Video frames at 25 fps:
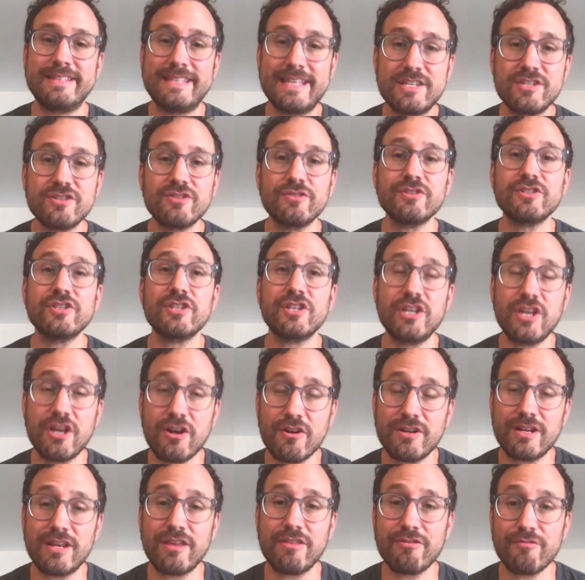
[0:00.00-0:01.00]
on digital
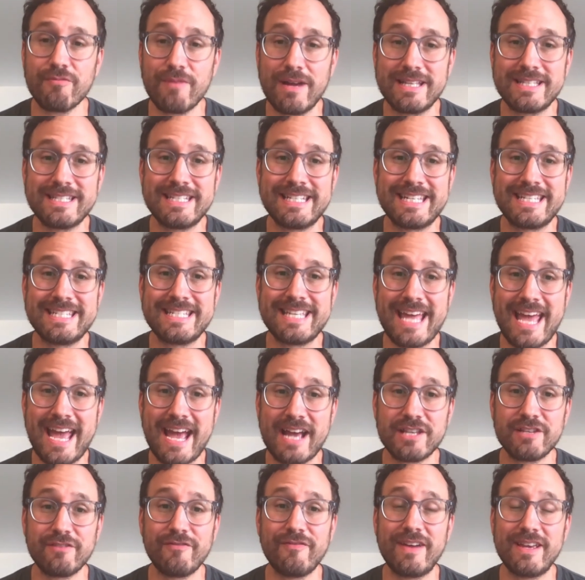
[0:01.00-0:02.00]
security threats and
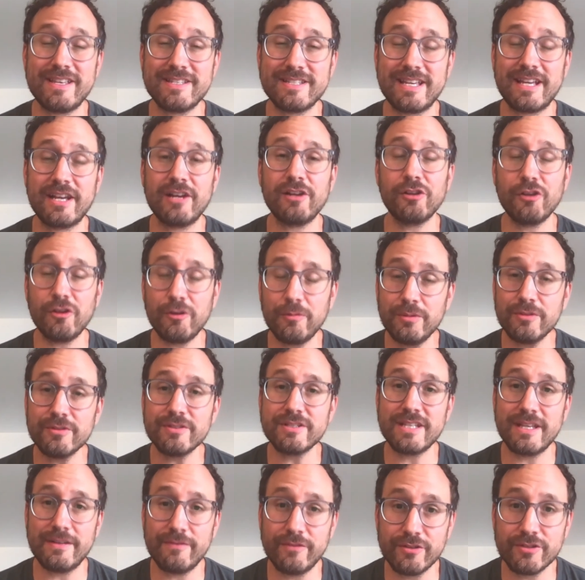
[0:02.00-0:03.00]
attacks facing
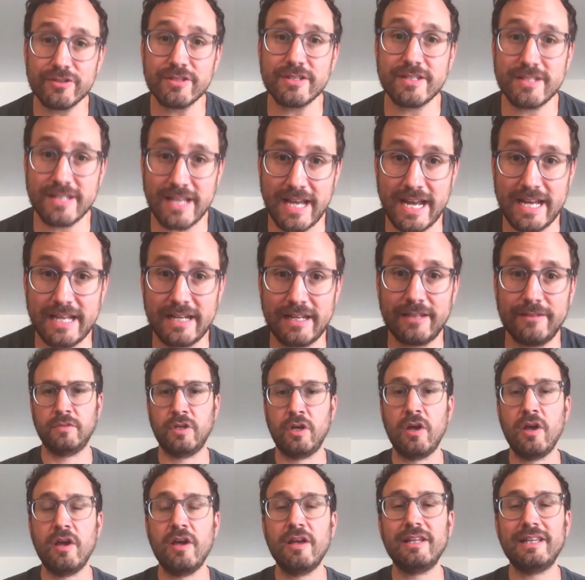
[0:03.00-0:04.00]
global civil
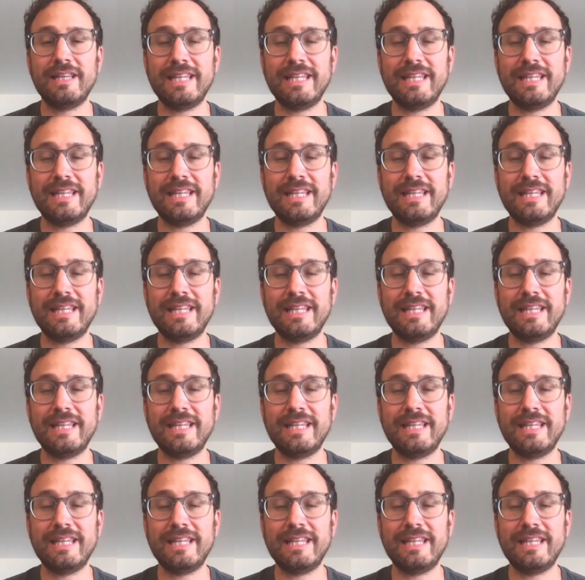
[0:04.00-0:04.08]
society.